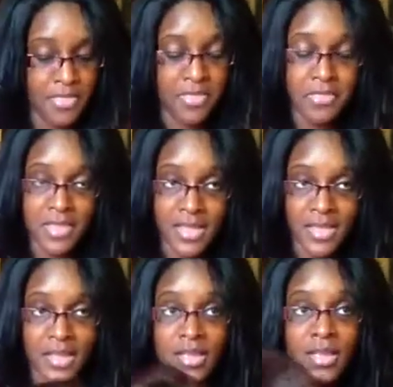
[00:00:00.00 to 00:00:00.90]
thick,
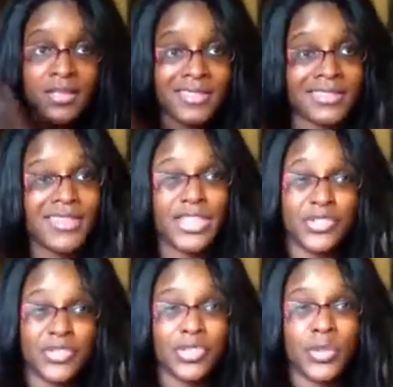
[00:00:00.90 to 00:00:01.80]
this is
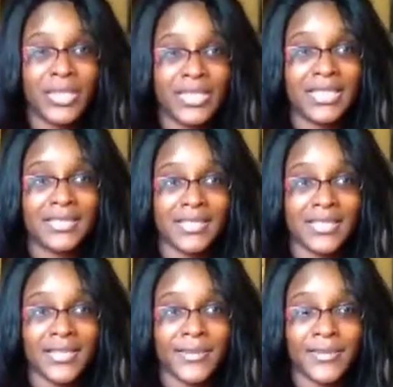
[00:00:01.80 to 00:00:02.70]
120
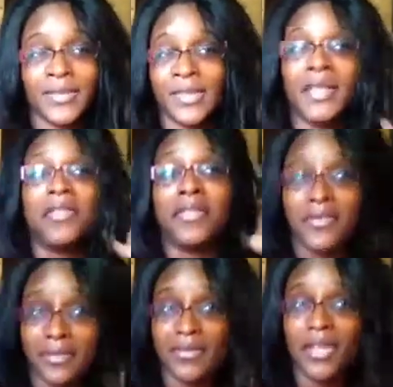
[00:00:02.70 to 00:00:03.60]
density. This
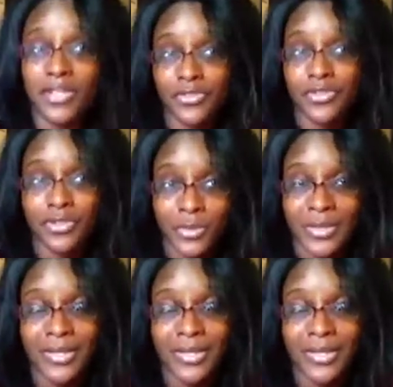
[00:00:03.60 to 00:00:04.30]
is 120